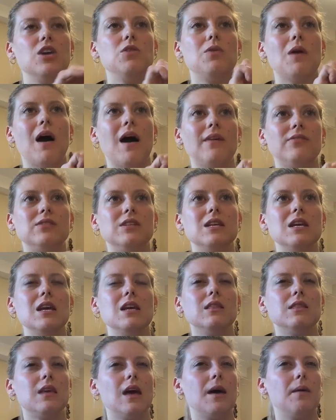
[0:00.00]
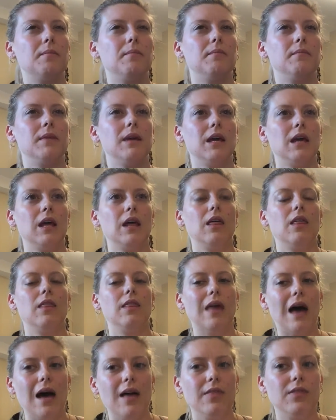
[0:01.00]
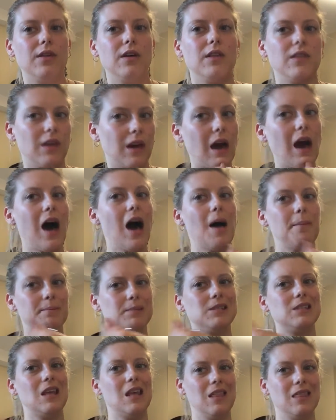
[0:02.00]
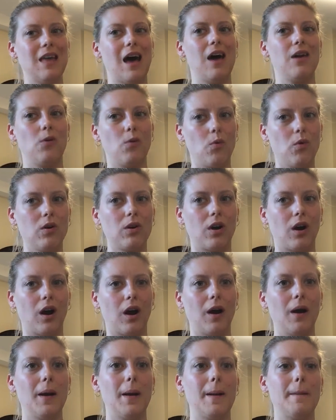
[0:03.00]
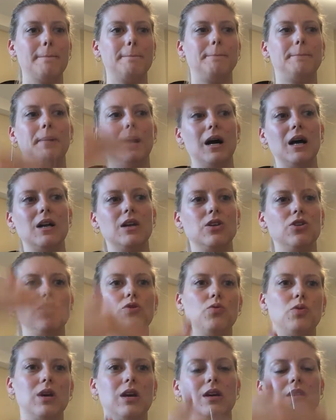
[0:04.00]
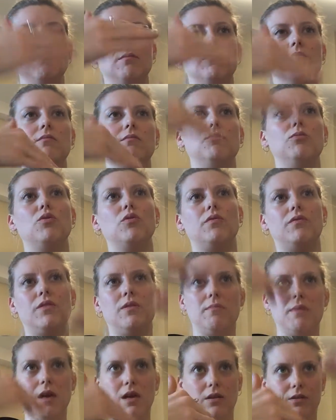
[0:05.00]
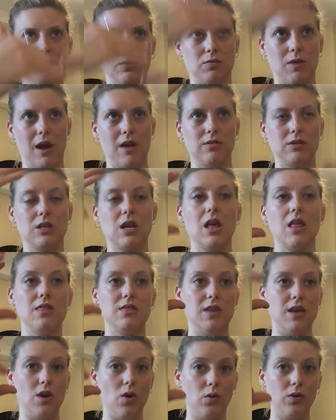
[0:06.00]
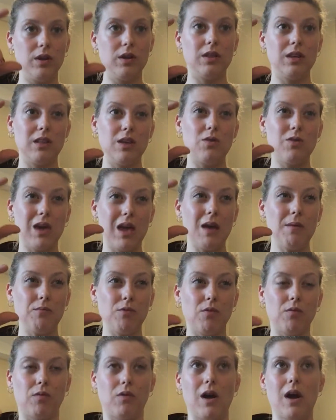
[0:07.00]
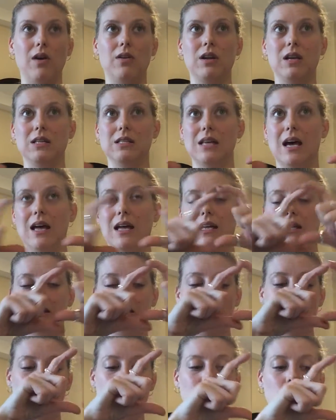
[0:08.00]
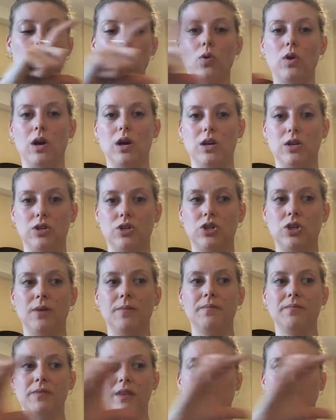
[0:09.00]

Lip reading: You have to eat them, the cups in that order. But you can move the meals around. The only thing that you can't move around is that it's in orange.